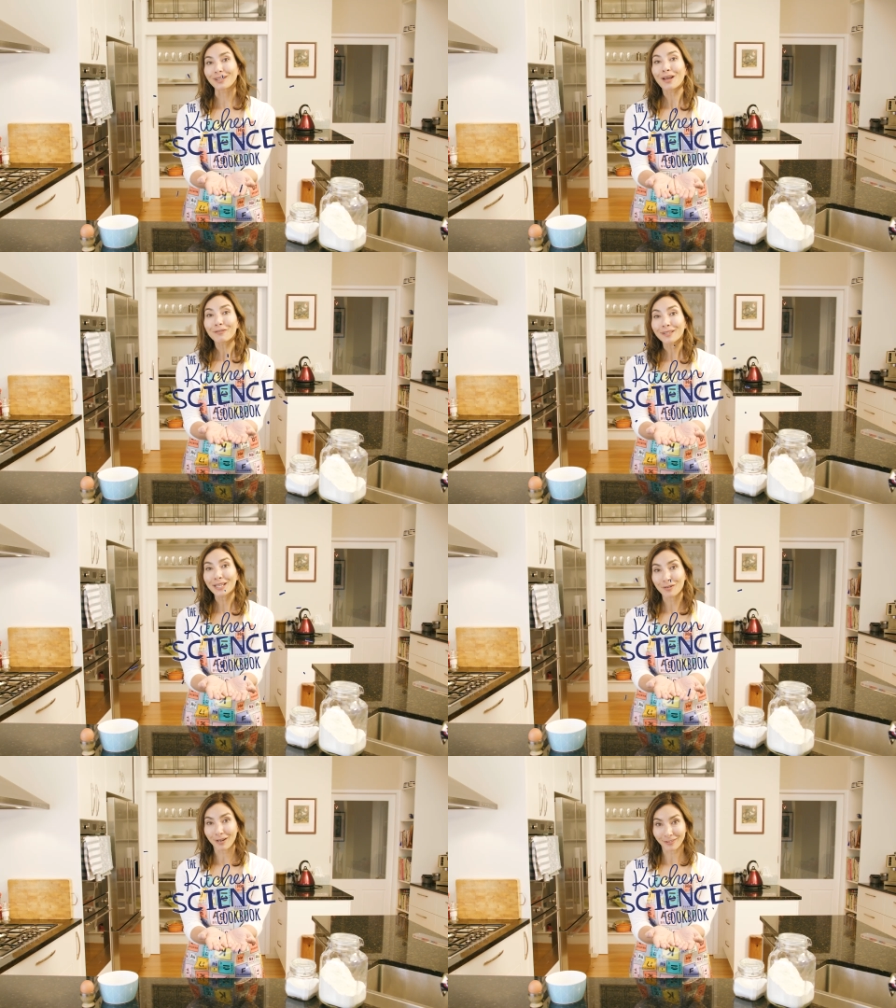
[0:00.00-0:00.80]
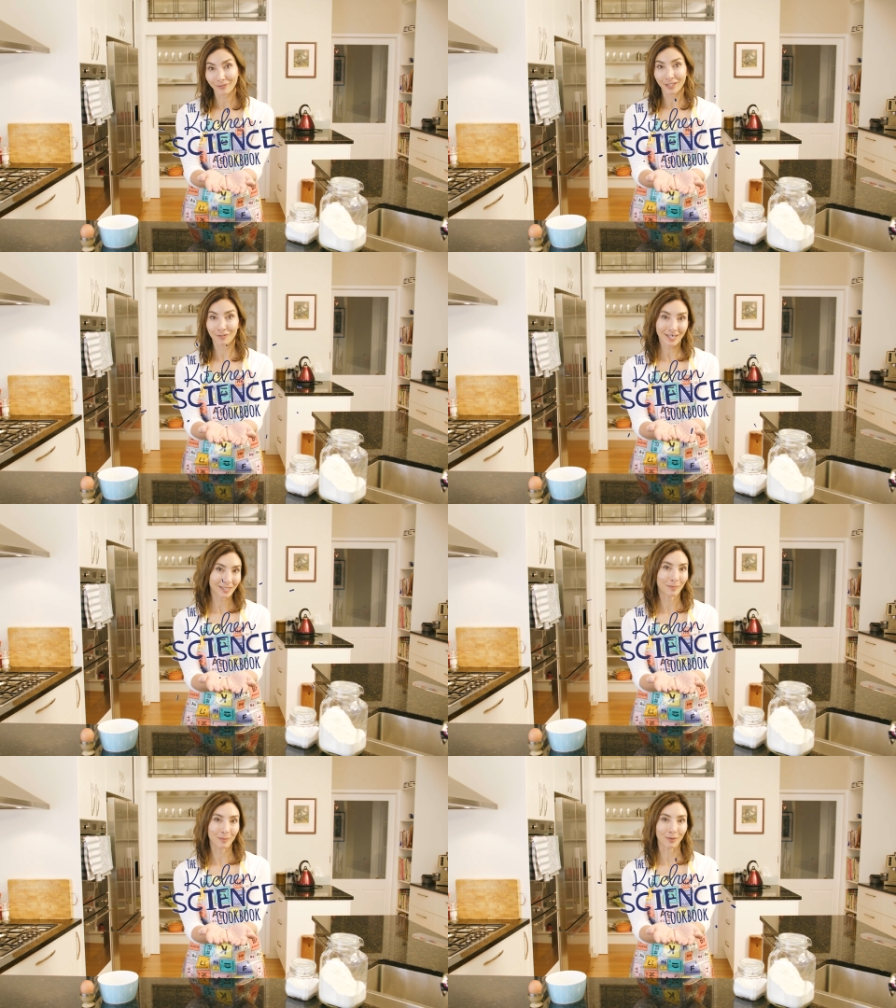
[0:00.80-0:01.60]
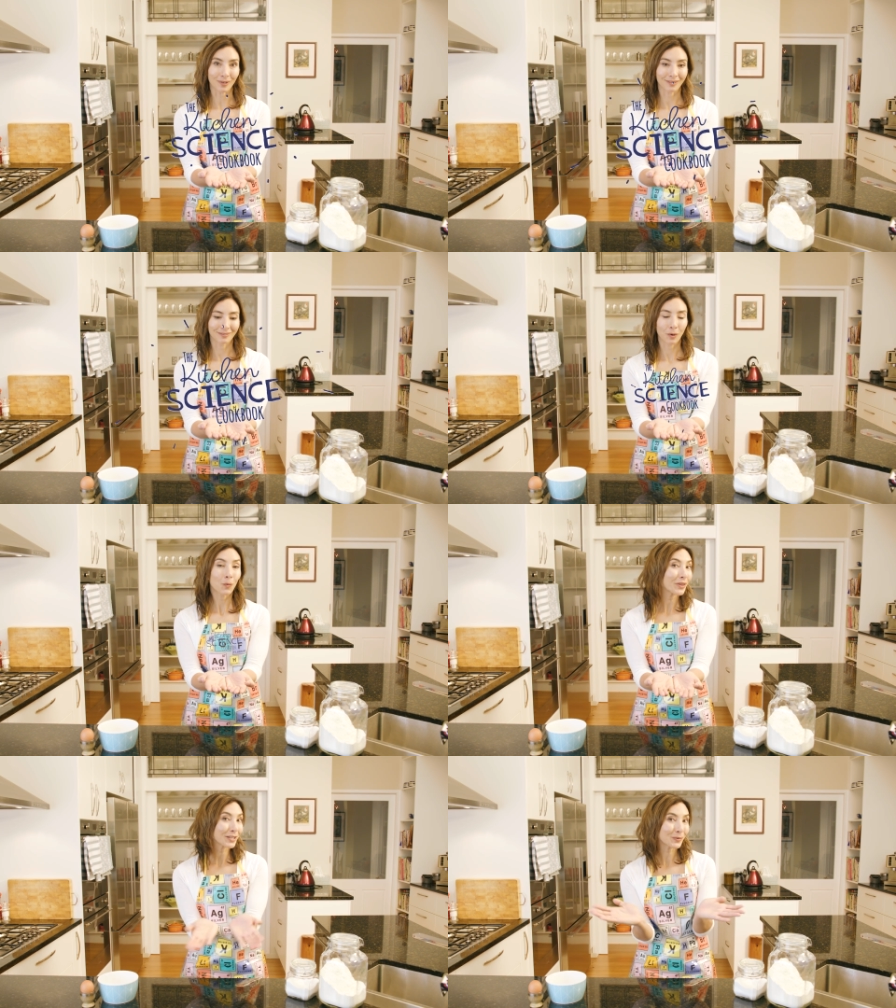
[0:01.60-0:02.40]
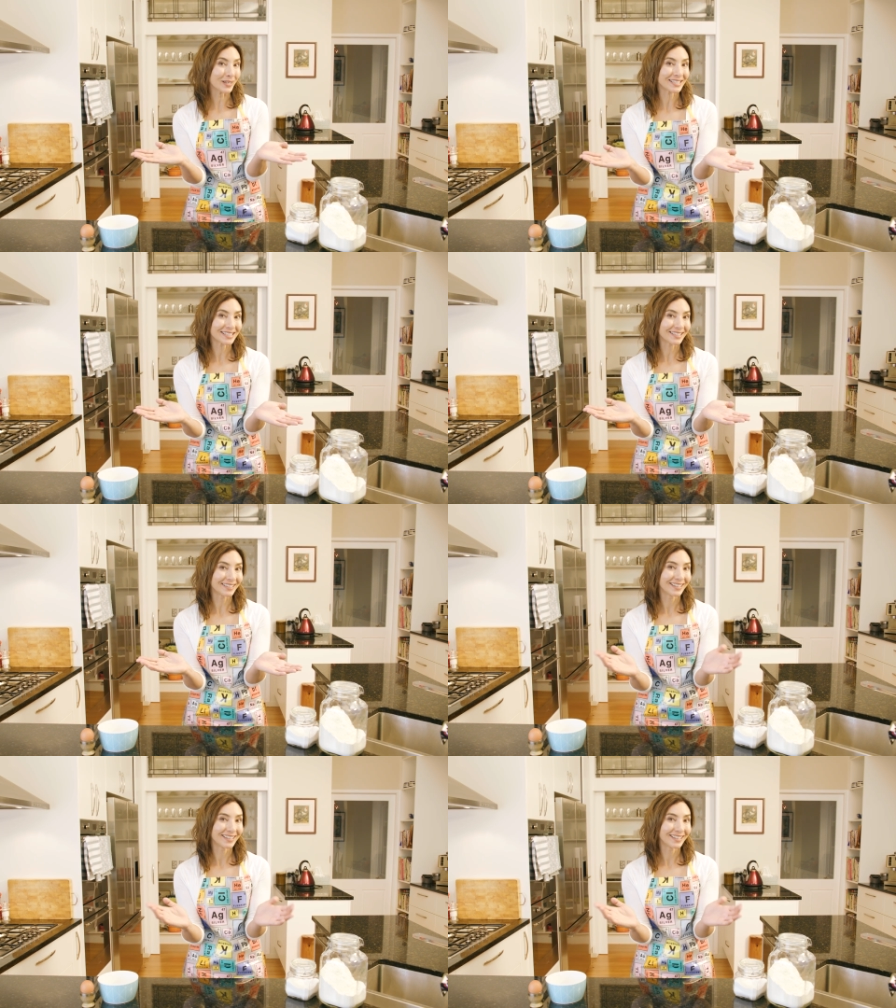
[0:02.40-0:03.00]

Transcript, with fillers: lovingly crafted recipe book with a twist.